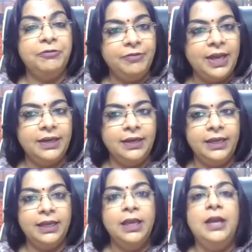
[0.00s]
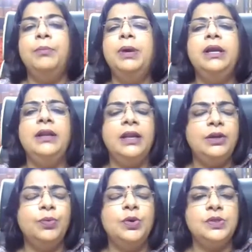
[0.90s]
finally. But
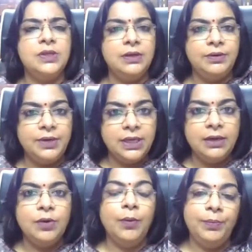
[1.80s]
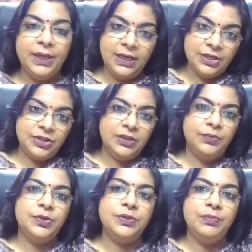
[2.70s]
it was a real complication.
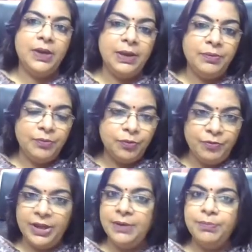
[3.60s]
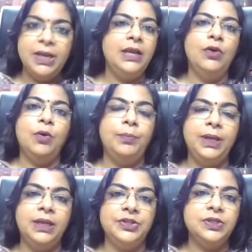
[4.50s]
There was very many
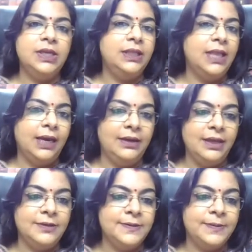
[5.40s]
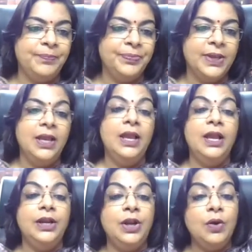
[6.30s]
complication in that case.
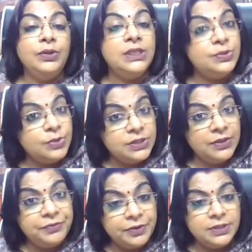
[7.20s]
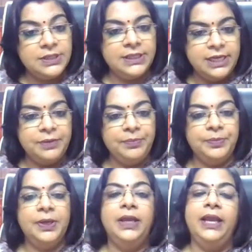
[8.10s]
Now this was the first step
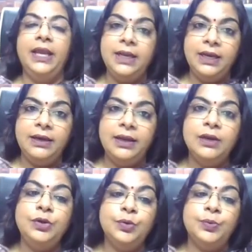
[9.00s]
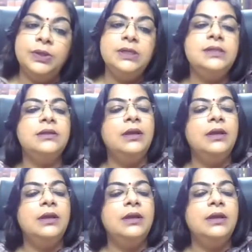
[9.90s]
in India towards